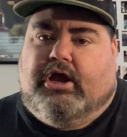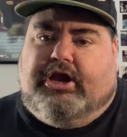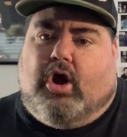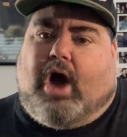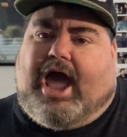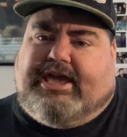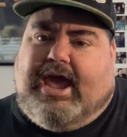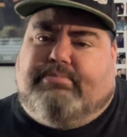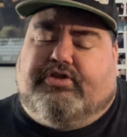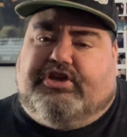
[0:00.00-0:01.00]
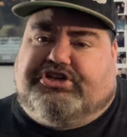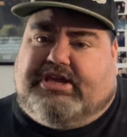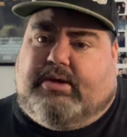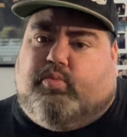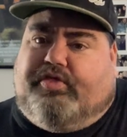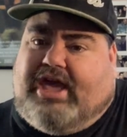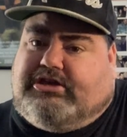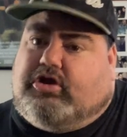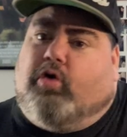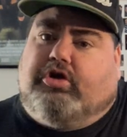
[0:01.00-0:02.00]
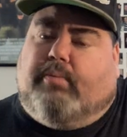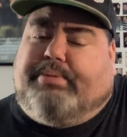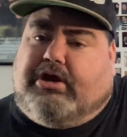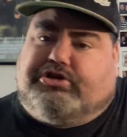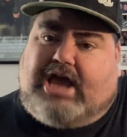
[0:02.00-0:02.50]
I came to this team with Antonio Pierce